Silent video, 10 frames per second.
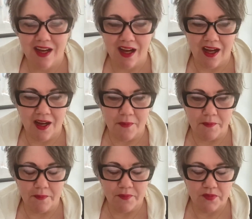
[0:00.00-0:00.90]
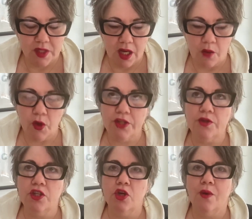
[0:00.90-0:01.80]
I want you
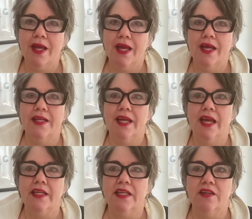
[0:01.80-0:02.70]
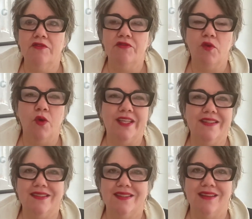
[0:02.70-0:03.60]
to go ahead and give
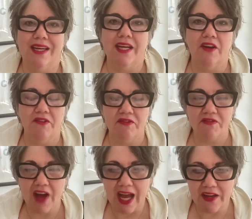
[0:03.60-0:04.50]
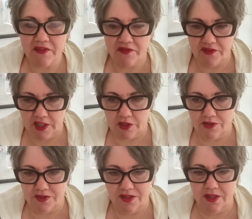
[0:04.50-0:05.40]
voice to like 5
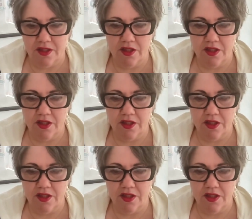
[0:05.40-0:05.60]
fears,